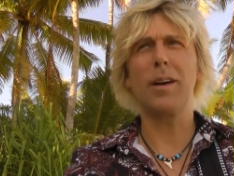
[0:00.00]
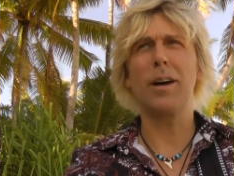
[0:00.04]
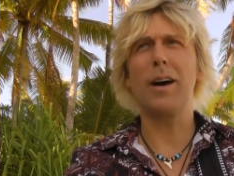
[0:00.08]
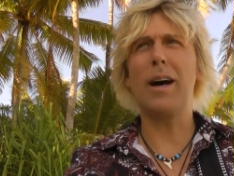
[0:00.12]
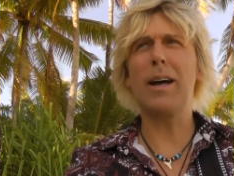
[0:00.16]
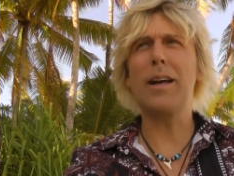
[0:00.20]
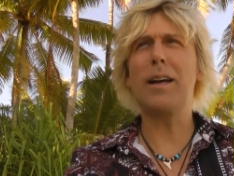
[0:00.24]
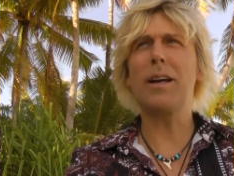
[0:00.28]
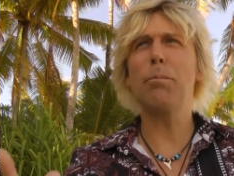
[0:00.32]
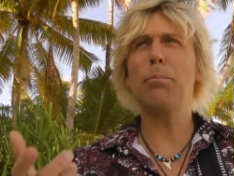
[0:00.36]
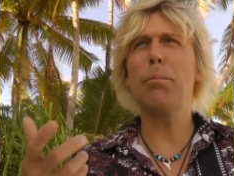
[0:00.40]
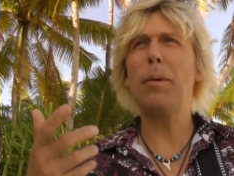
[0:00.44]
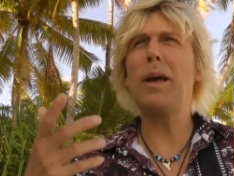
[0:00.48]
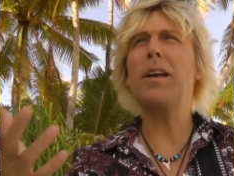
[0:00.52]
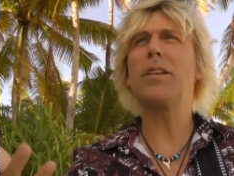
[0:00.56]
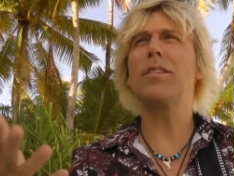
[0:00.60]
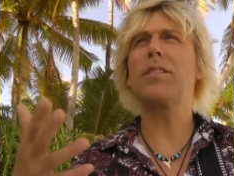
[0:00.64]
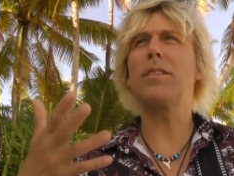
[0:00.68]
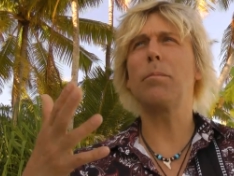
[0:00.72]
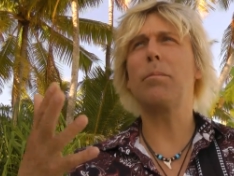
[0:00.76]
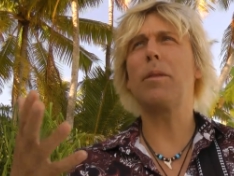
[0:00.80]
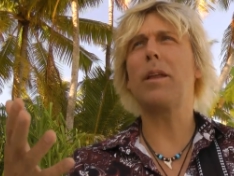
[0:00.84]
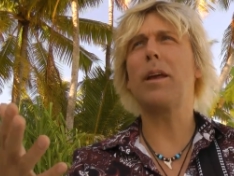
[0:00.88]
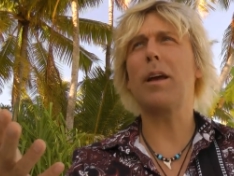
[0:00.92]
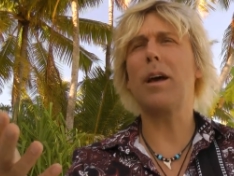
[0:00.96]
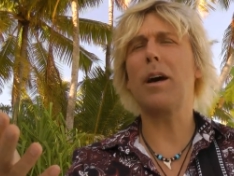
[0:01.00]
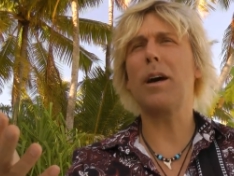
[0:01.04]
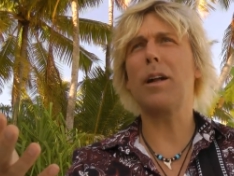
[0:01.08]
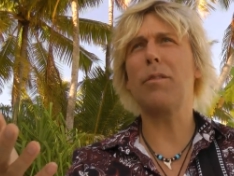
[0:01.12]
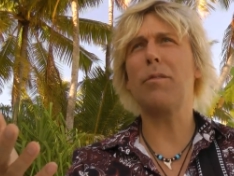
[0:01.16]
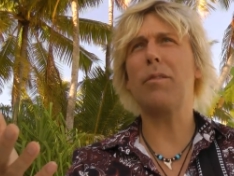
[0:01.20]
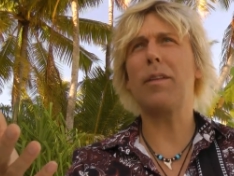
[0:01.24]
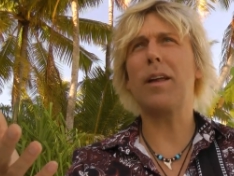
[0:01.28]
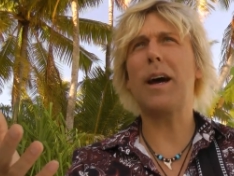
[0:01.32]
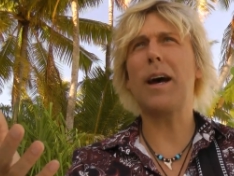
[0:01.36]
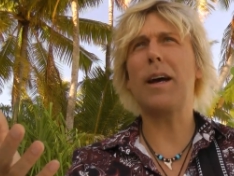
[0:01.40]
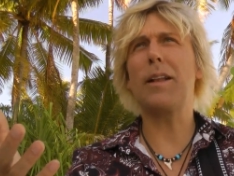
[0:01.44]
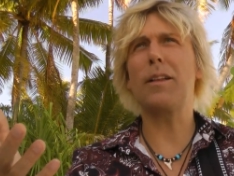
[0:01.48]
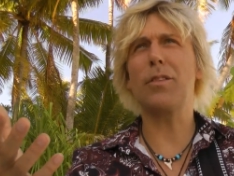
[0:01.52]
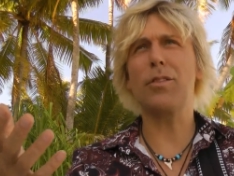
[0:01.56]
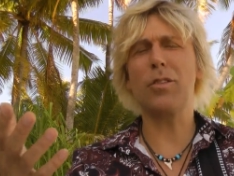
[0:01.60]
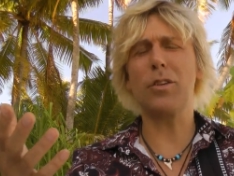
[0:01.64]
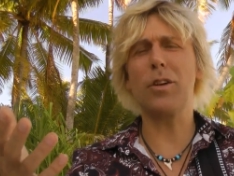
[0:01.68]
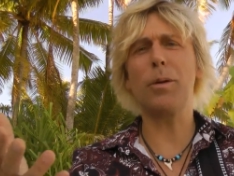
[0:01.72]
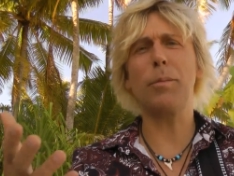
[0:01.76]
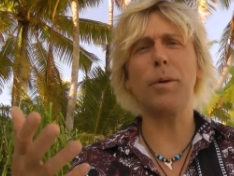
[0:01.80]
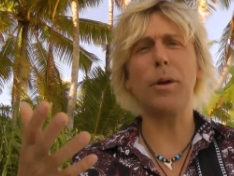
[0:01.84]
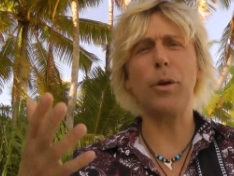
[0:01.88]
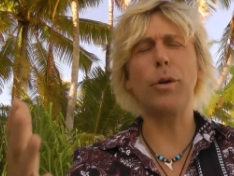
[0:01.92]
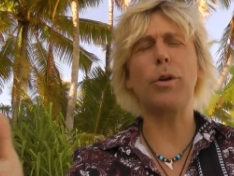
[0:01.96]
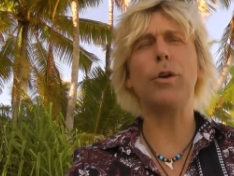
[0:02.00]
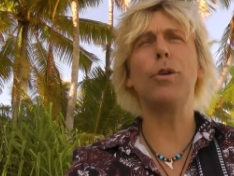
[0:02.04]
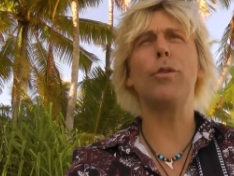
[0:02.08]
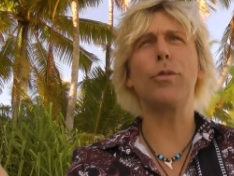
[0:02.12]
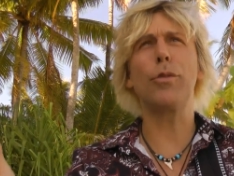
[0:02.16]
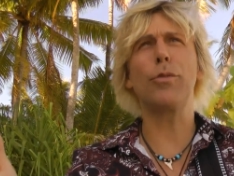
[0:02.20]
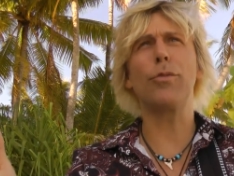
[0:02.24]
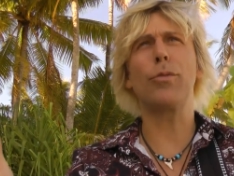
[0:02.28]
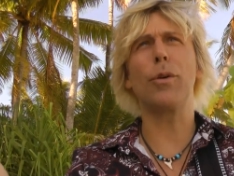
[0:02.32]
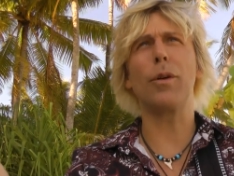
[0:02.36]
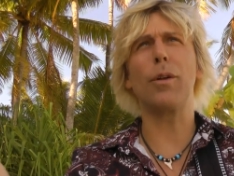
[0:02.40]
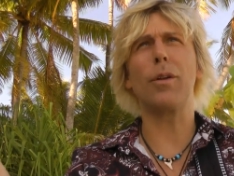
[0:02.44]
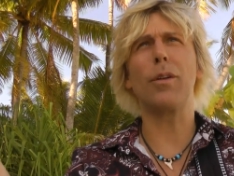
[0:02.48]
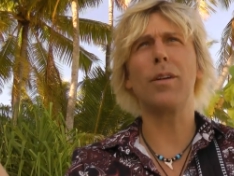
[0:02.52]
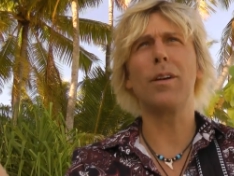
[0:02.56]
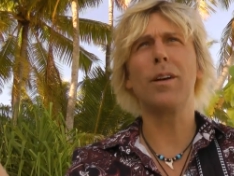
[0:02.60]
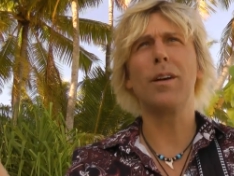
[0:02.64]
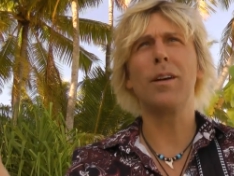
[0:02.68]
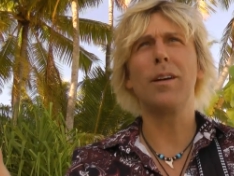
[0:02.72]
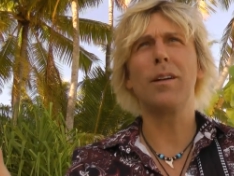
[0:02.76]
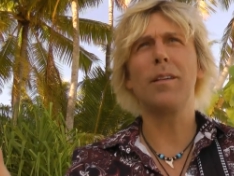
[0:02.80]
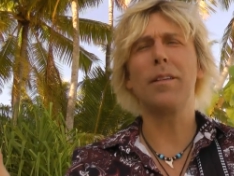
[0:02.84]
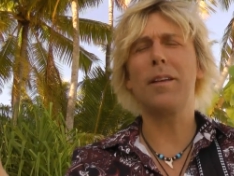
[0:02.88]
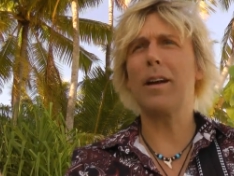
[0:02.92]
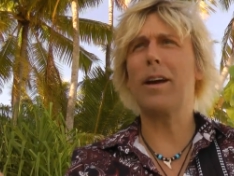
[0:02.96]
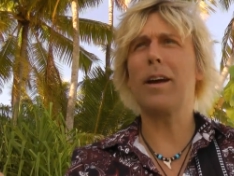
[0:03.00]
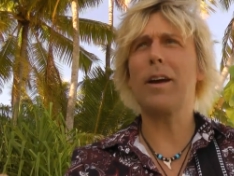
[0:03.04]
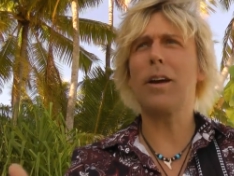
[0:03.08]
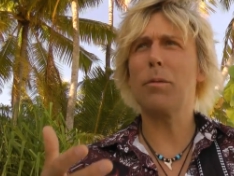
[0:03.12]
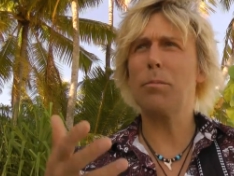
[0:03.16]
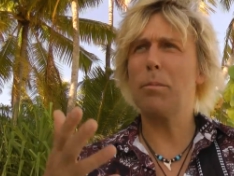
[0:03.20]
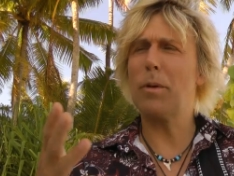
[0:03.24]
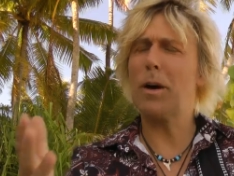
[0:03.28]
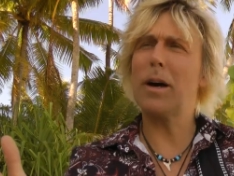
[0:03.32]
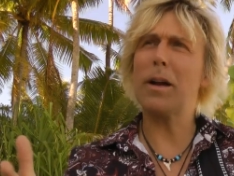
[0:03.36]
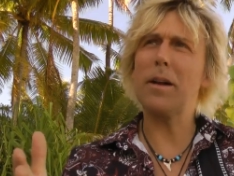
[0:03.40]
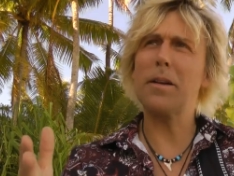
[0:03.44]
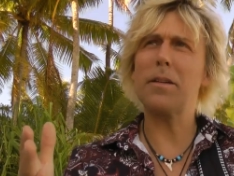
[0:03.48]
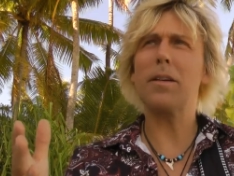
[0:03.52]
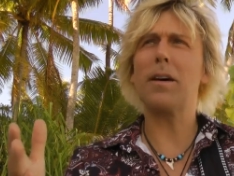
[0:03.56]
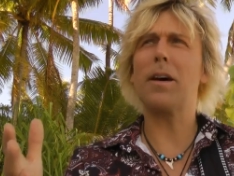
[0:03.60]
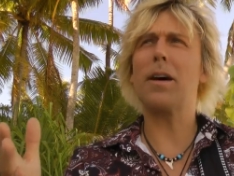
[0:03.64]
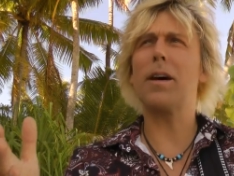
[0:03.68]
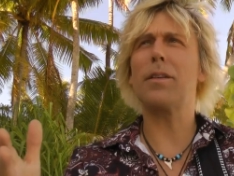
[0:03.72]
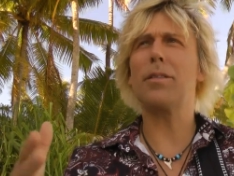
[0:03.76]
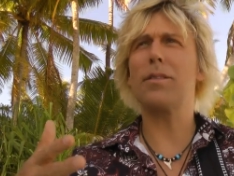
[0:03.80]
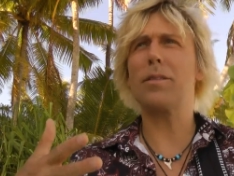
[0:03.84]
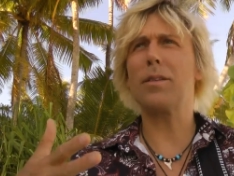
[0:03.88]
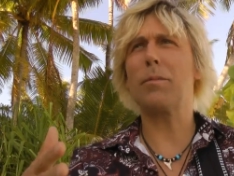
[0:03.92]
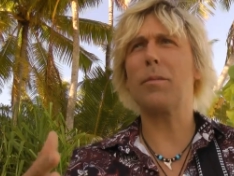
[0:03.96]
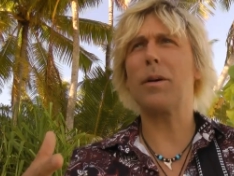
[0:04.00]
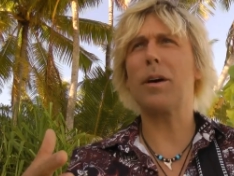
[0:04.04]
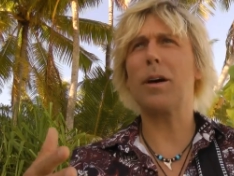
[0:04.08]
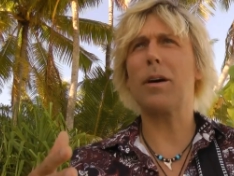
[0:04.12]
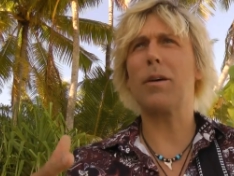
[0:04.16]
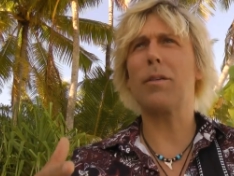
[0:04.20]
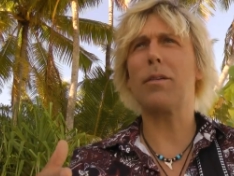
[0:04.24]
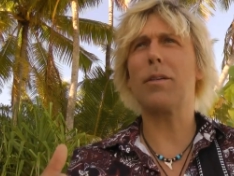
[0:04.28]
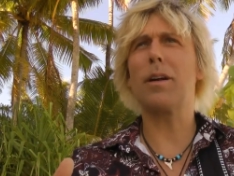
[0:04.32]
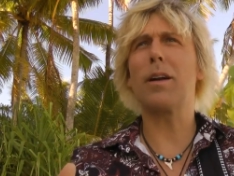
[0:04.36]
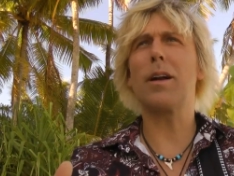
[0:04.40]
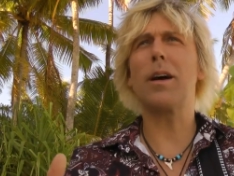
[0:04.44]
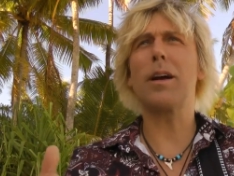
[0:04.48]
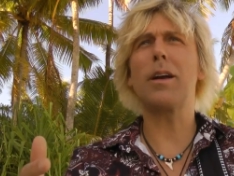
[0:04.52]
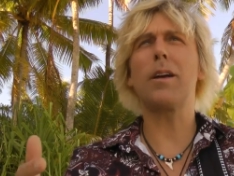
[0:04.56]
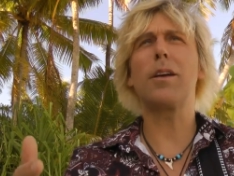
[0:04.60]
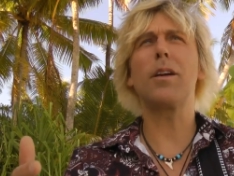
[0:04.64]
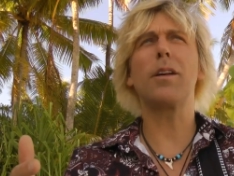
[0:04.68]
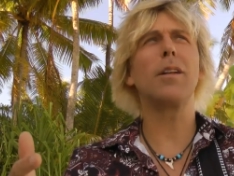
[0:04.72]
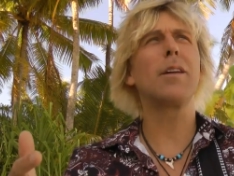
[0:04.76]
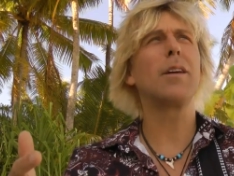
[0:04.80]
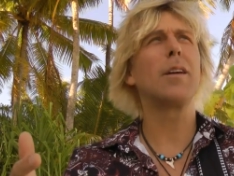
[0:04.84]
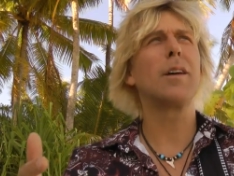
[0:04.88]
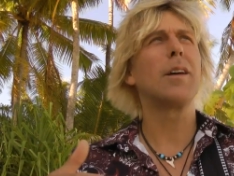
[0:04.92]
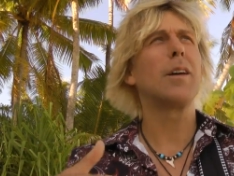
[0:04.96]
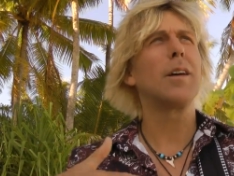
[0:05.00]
I can make something out of that that's going to be useful, that I can monetize somehow, that I could,